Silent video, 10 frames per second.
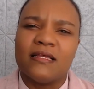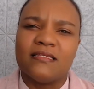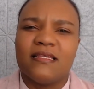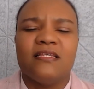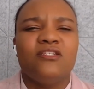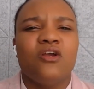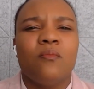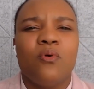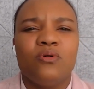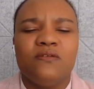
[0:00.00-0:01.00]
Assess
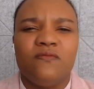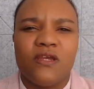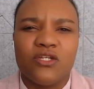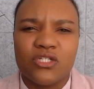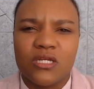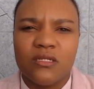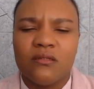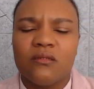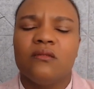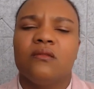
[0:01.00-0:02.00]
your
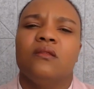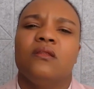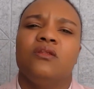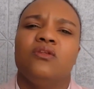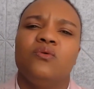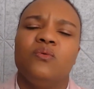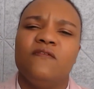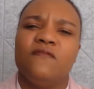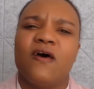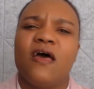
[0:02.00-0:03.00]
motivation. Do
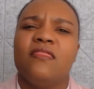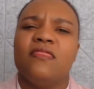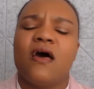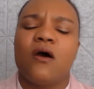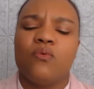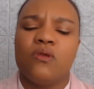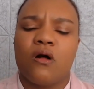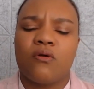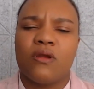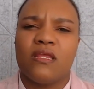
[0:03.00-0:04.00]
we find that
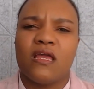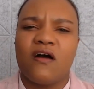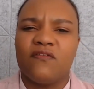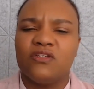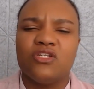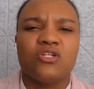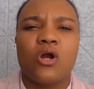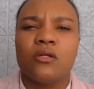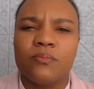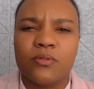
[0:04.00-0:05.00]
we already have a
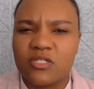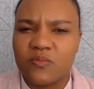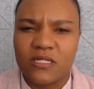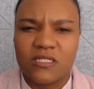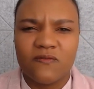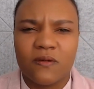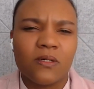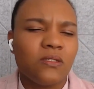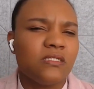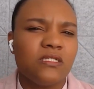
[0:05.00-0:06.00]
disheartened perspective
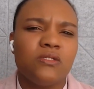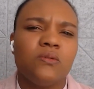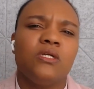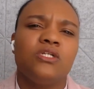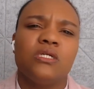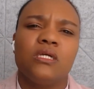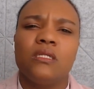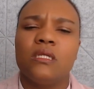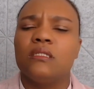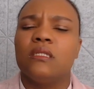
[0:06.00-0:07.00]
about a
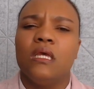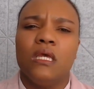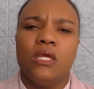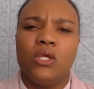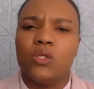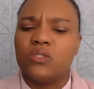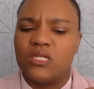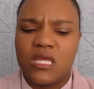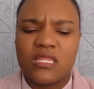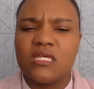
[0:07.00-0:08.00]
situation and
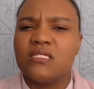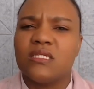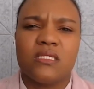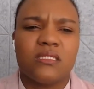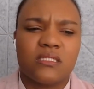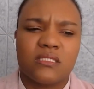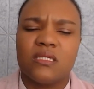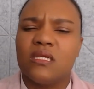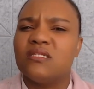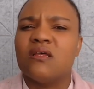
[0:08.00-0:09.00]
saying
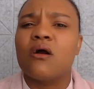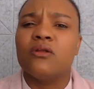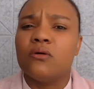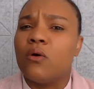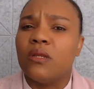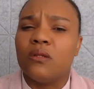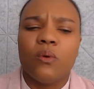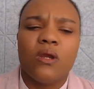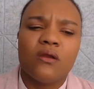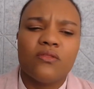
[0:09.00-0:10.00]
it's not going to go
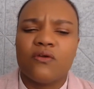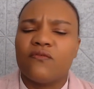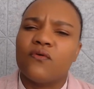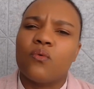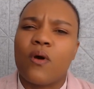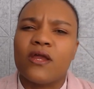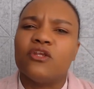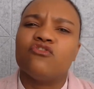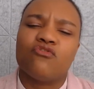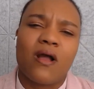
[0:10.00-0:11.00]
anywhere, therefore
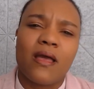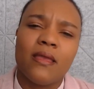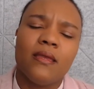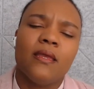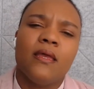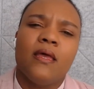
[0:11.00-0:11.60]
why try?